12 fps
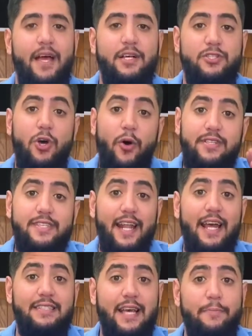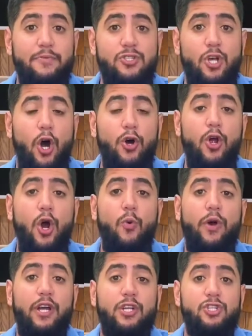So in today's episode,
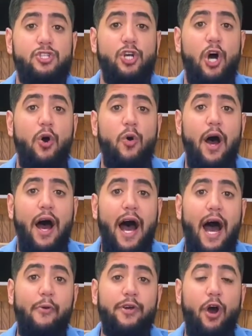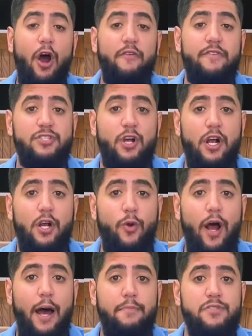we're gonna show how we harvest our
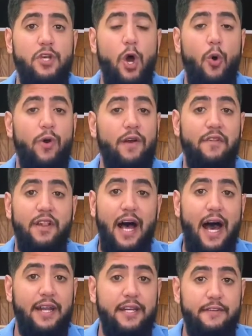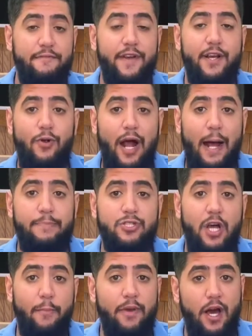crops. We have a lot of different crops
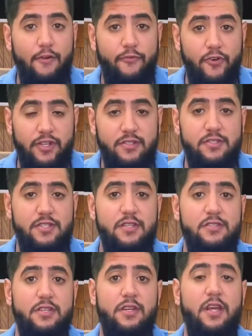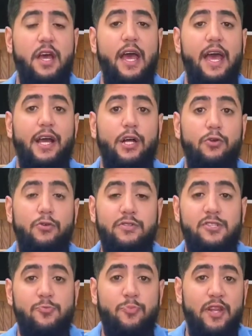coming up for the season, including
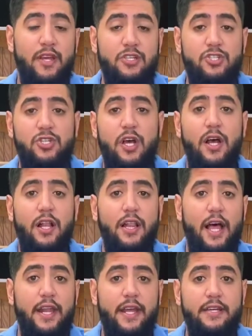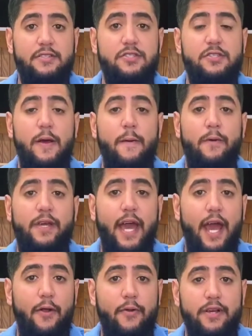spinach, lettuce,
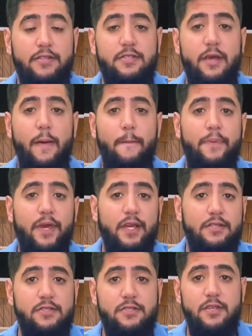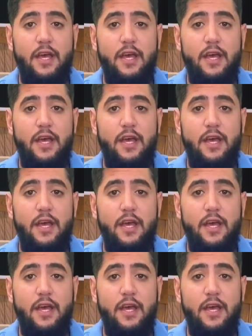carrots, beets,